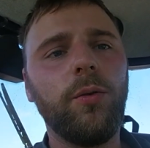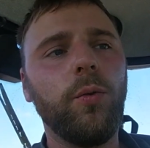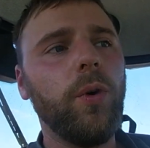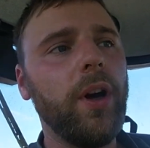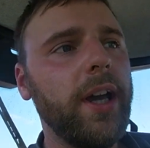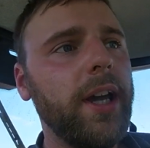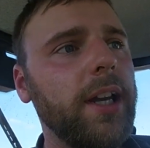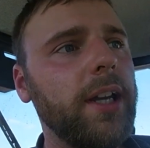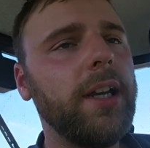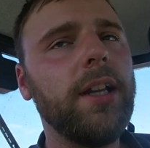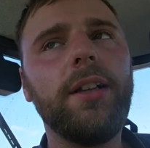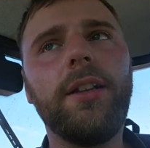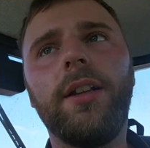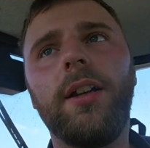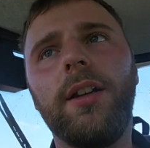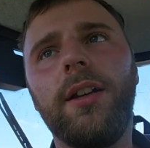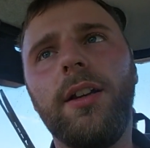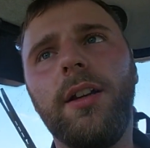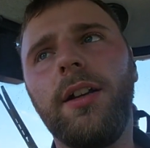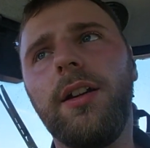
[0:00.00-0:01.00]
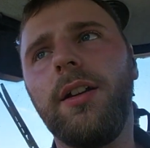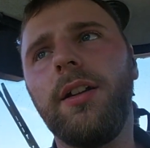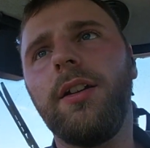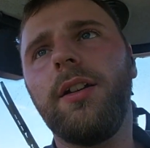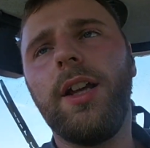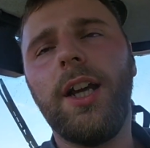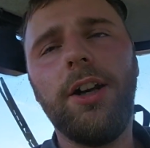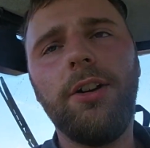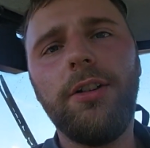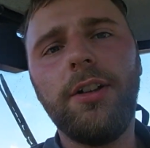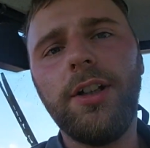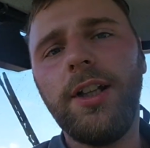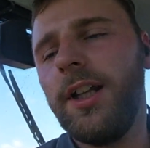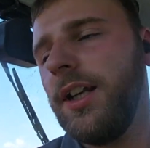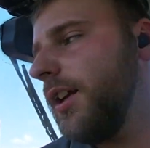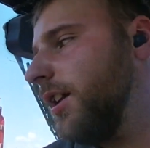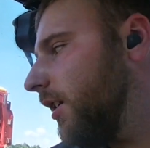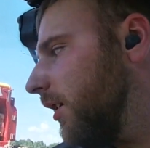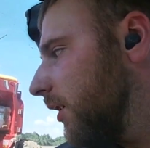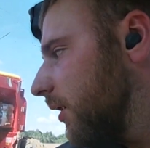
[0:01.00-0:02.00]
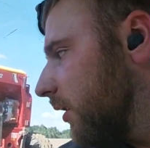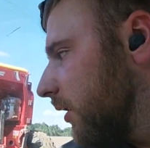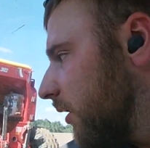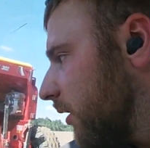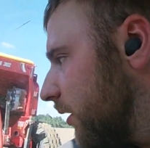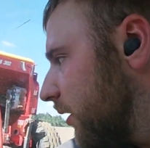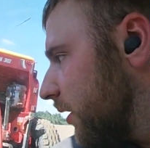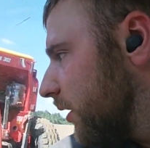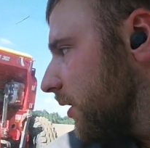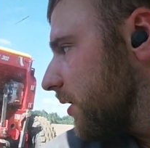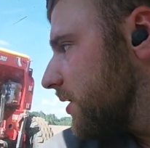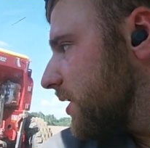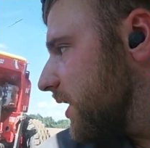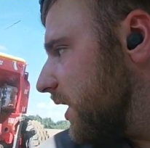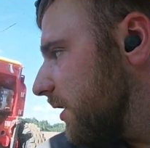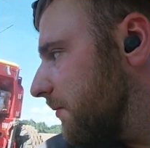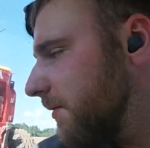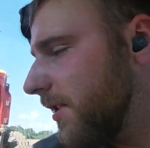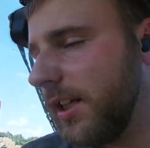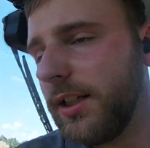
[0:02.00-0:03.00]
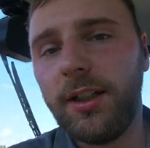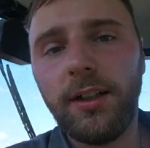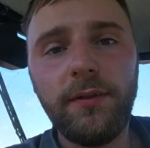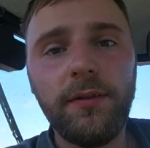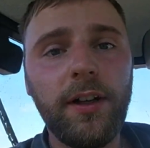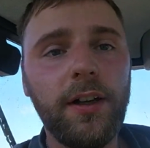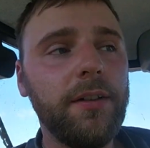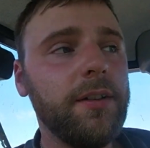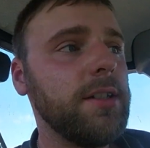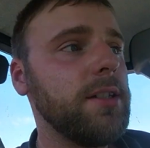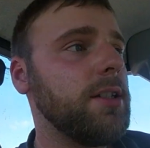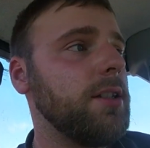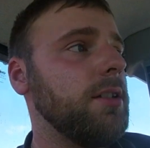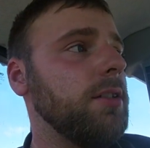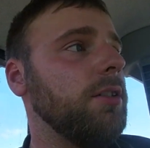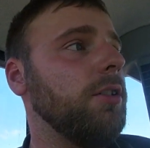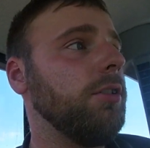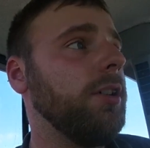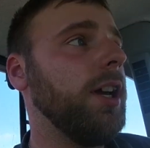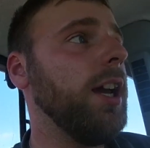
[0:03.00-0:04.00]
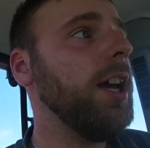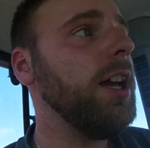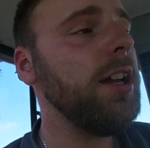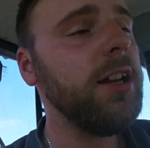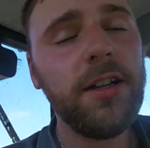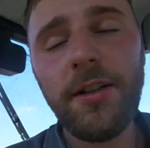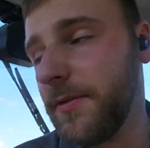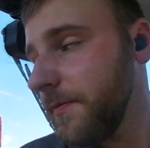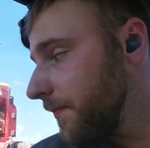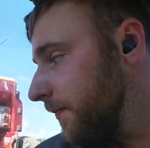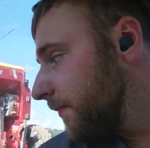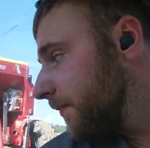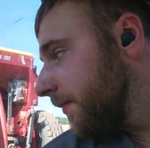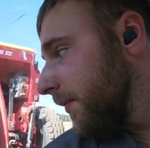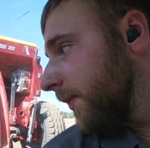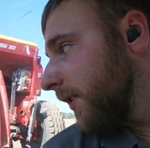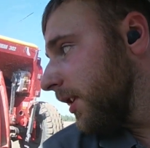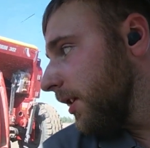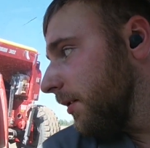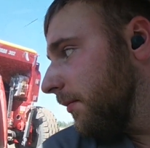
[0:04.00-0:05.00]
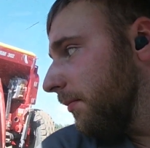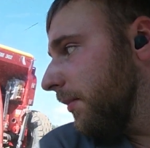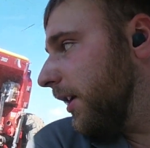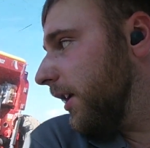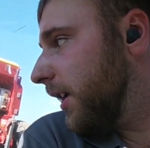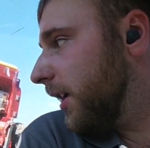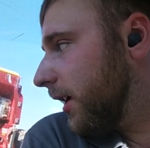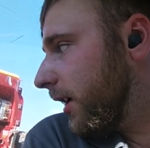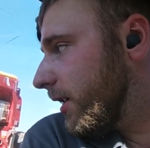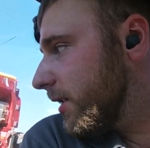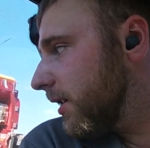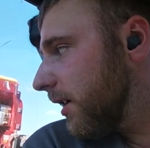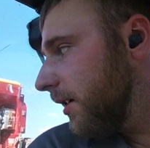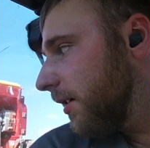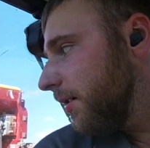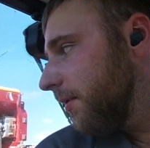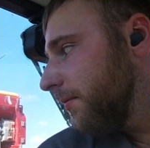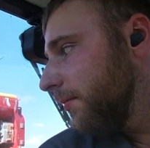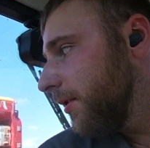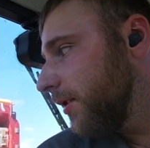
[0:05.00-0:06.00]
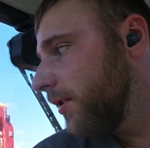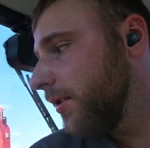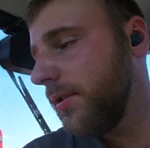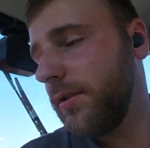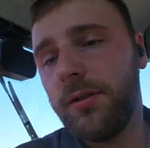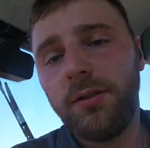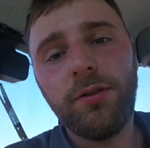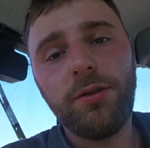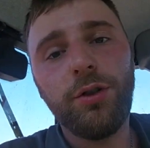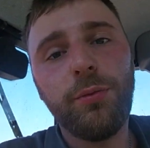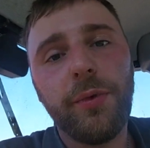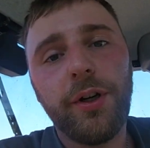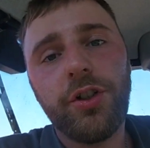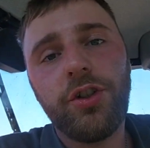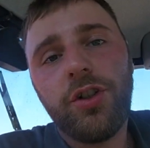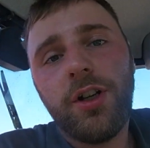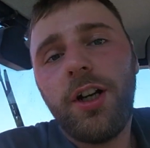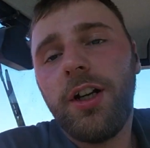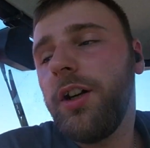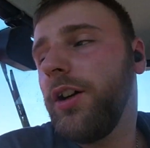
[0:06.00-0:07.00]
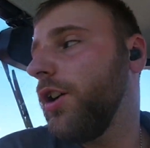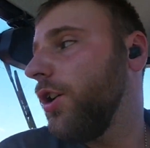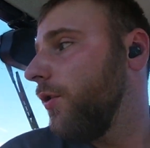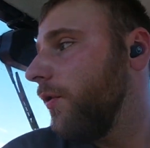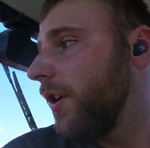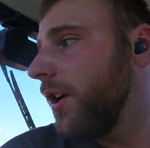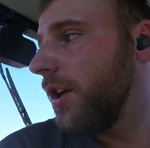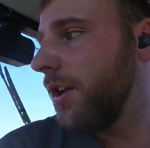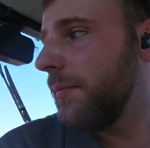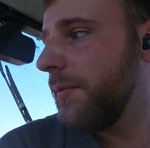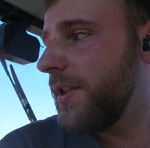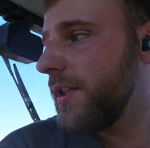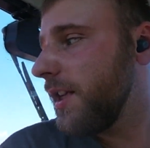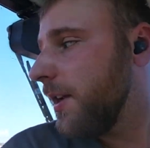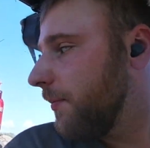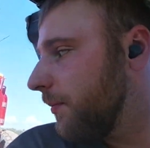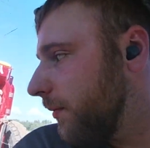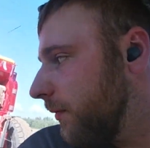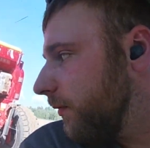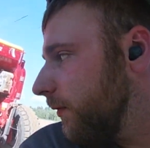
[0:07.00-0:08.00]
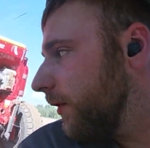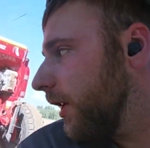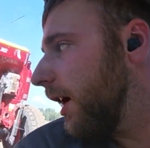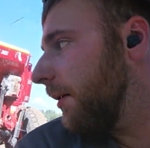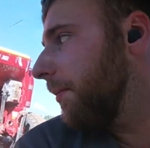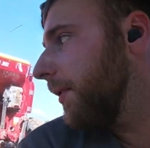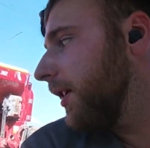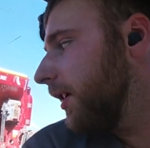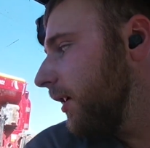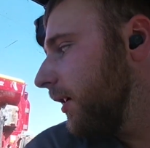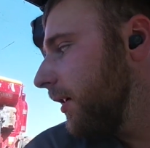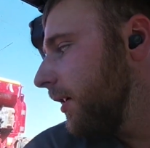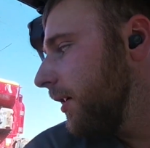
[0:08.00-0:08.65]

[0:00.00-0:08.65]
weighed it and calculated, seen that it was okay, but I guess I too much. I don't know where the mishap happened,